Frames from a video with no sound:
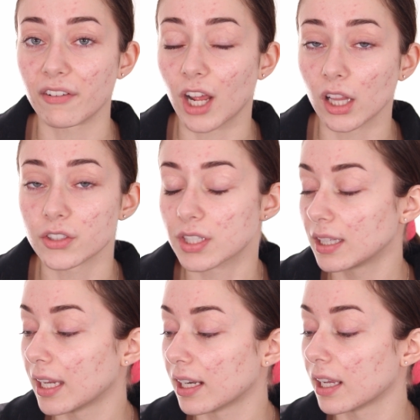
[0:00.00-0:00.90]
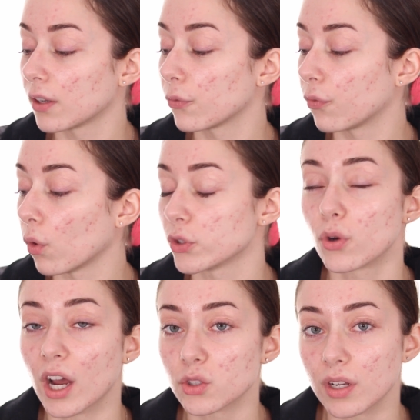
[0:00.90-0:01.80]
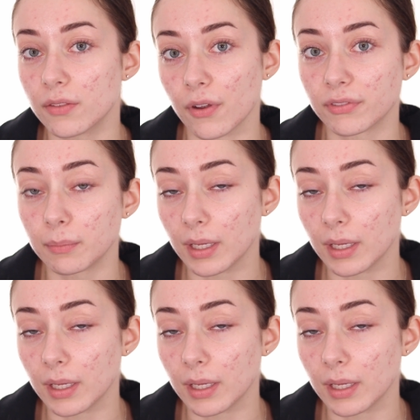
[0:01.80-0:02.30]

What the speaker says: $5 Canadian for 250